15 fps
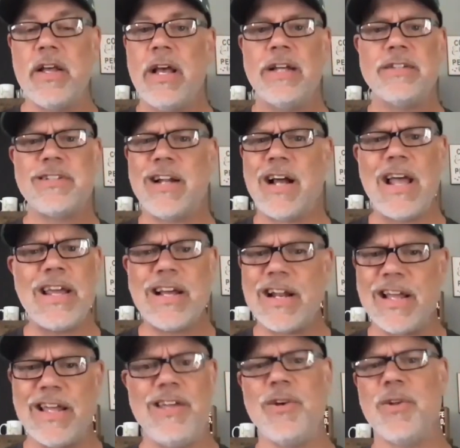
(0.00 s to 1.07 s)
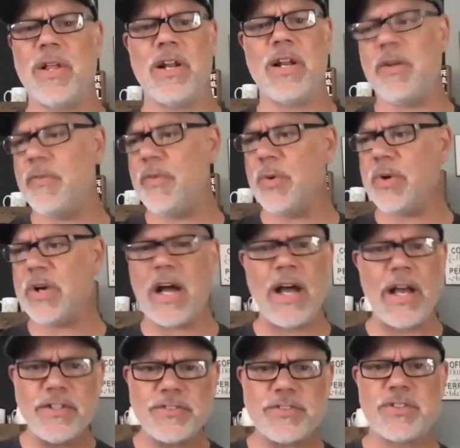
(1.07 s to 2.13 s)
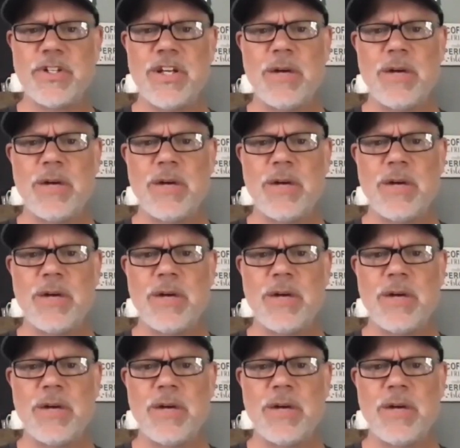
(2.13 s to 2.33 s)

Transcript: and said, I ain't going to heal any of you guys.